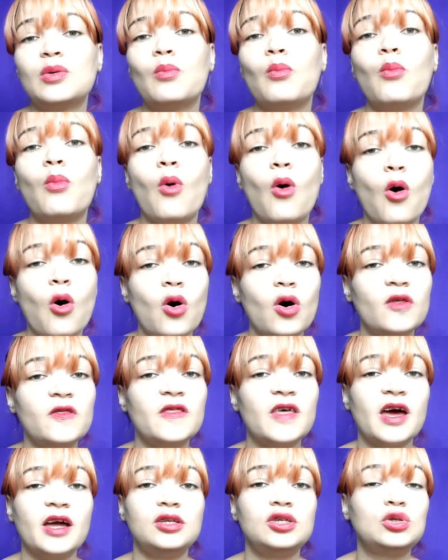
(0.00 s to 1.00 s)
more
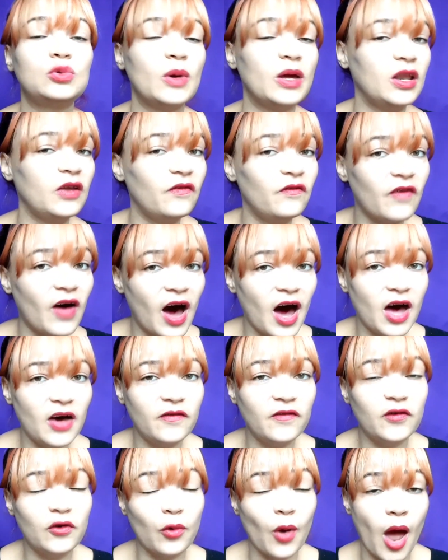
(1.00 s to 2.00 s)
than
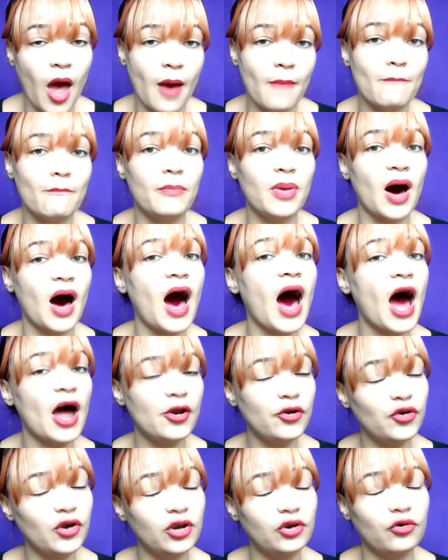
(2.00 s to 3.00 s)
25 gram per
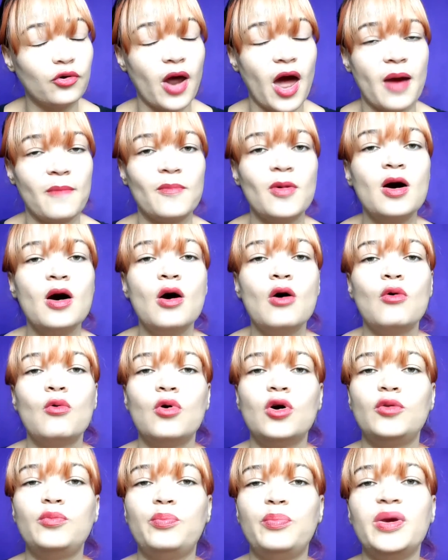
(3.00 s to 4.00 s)
100 gram
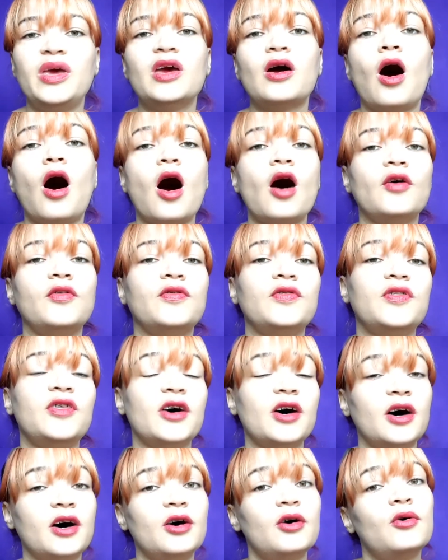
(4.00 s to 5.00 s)
would be on
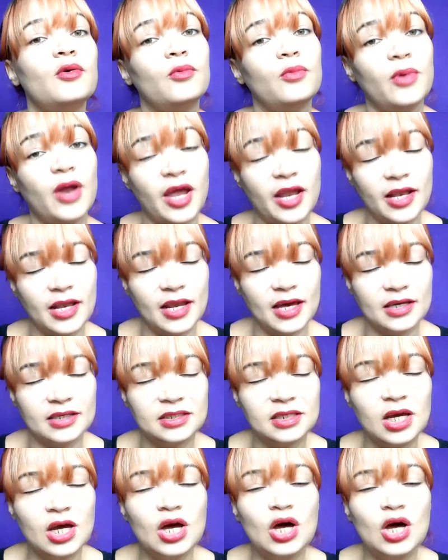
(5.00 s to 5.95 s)
the red list.